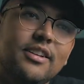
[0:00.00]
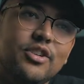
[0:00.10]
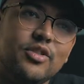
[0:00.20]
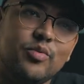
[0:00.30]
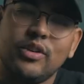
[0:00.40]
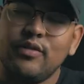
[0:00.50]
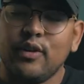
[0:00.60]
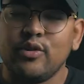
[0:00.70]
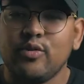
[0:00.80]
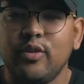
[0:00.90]
it just really
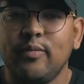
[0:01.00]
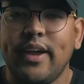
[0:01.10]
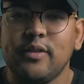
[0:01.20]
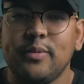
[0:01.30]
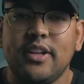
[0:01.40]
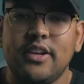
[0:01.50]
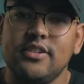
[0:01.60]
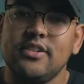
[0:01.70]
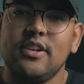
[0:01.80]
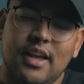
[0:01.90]
fell short of my
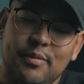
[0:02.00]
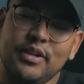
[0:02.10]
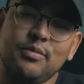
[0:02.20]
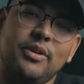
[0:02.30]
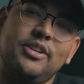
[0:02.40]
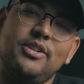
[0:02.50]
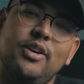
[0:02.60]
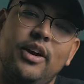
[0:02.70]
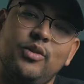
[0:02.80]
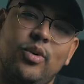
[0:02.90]
expectations. I'm gonna explain to
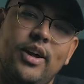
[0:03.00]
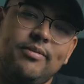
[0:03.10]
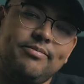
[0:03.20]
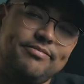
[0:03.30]
you guys why.